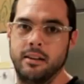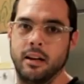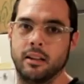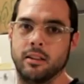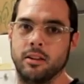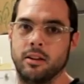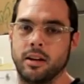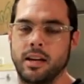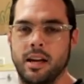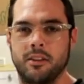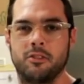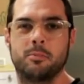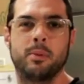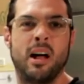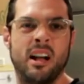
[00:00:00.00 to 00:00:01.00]
doesn't look kind of
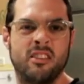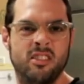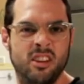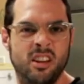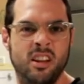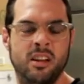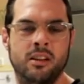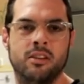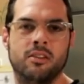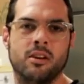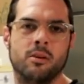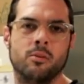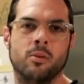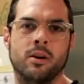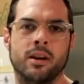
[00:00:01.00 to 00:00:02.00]
splotchy. You
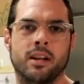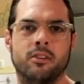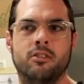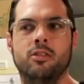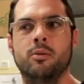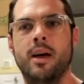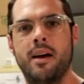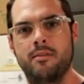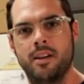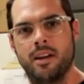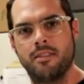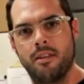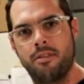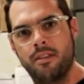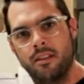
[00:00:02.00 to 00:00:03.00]
don't want it too heavy
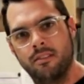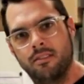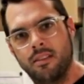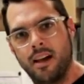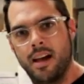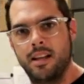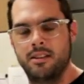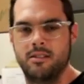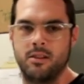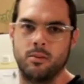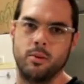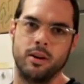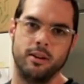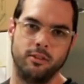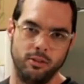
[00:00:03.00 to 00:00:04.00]
on the thin side. You don't
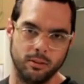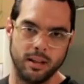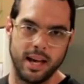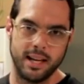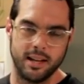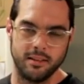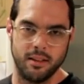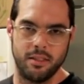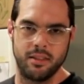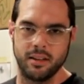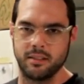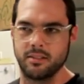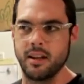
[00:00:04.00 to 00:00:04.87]
want it too light on the thick